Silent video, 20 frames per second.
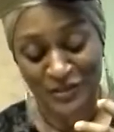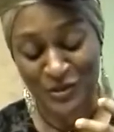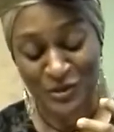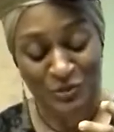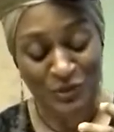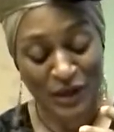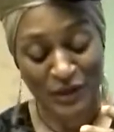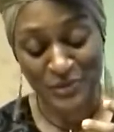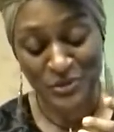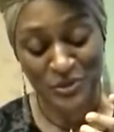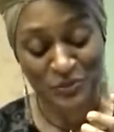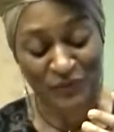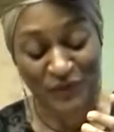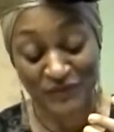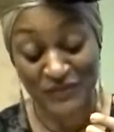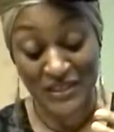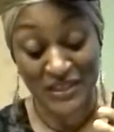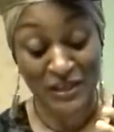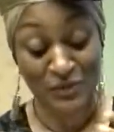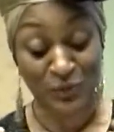in
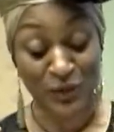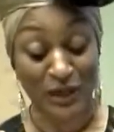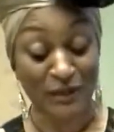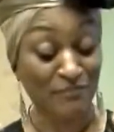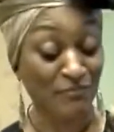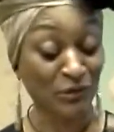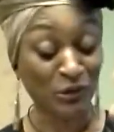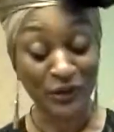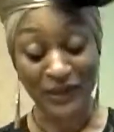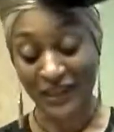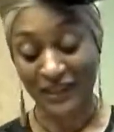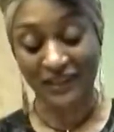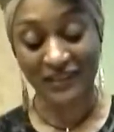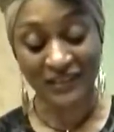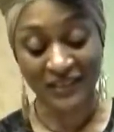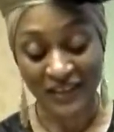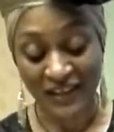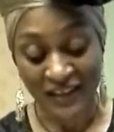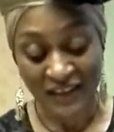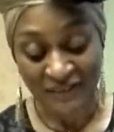2015, what I'm
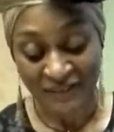looking